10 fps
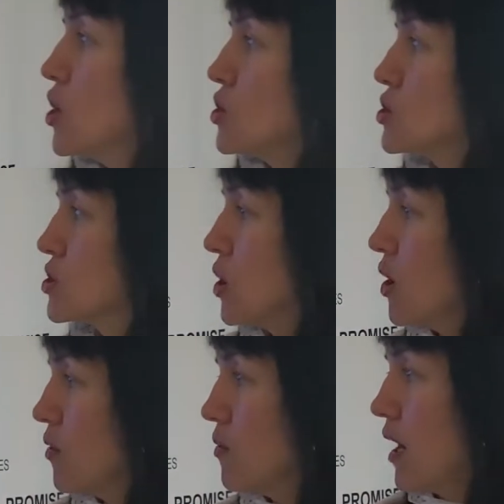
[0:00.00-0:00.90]

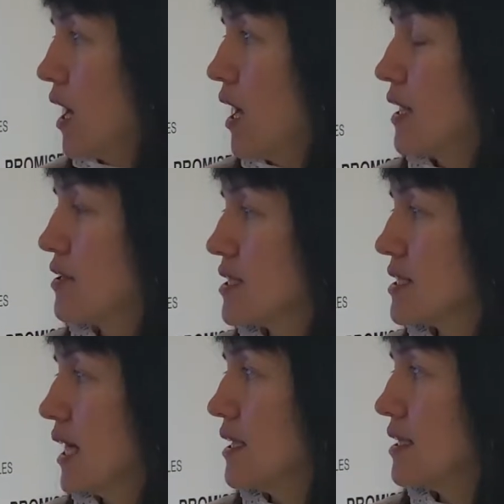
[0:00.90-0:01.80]
So I
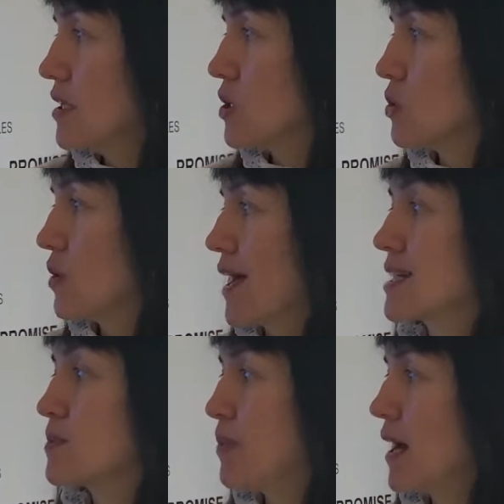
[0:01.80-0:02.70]
decided to
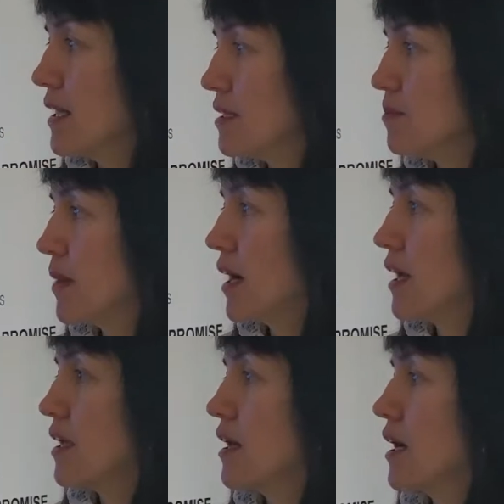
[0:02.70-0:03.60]
expand
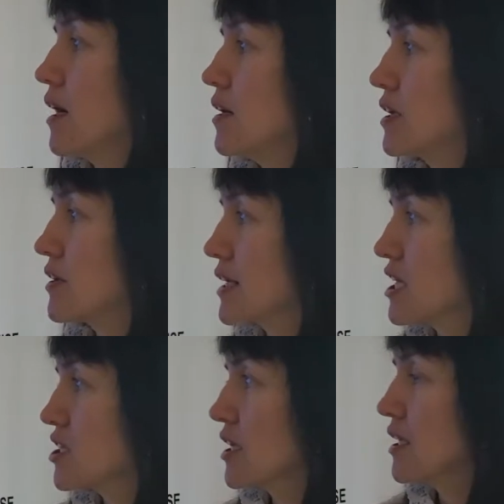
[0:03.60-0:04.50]
my
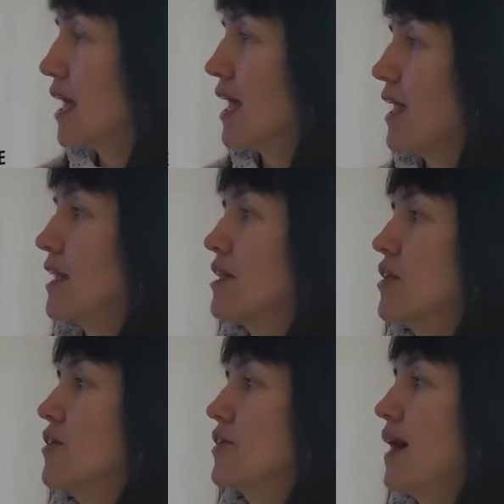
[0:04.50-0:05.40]
regression and
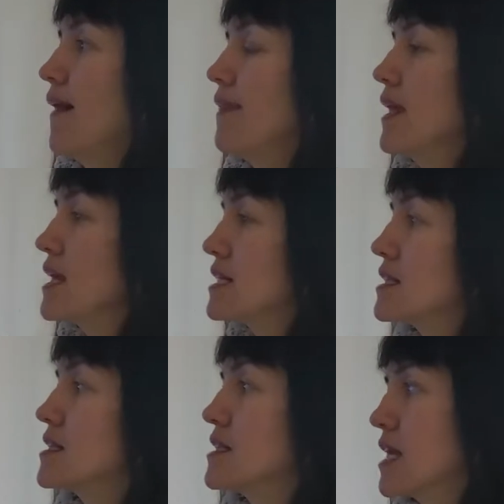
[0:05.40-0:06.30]
run
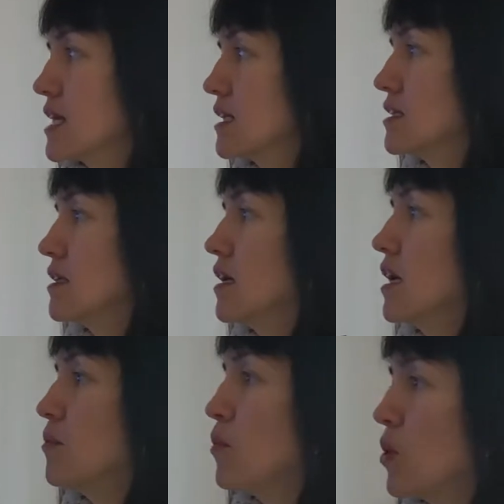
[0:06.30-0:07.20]
second
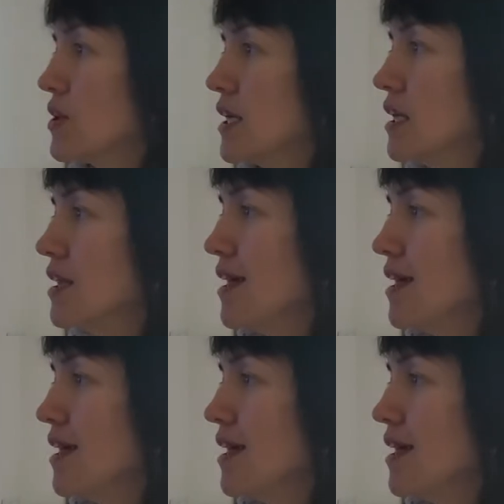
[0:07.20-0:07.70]
model